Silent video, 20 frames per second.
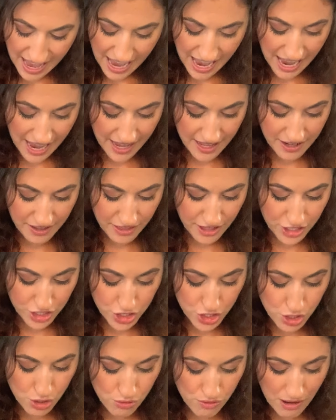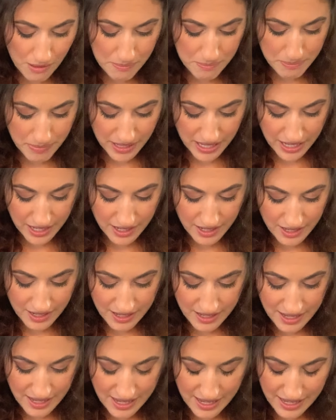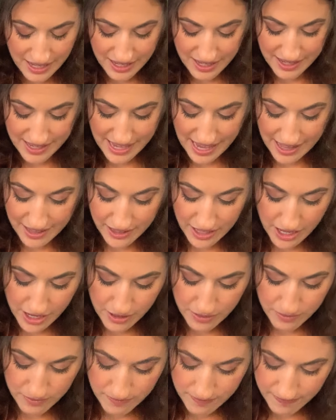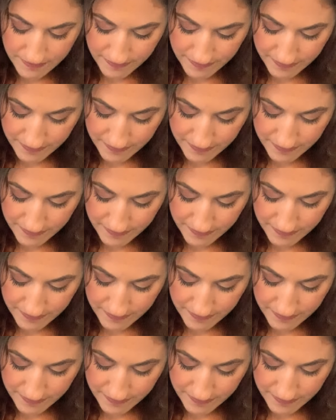And the trumpet yellow.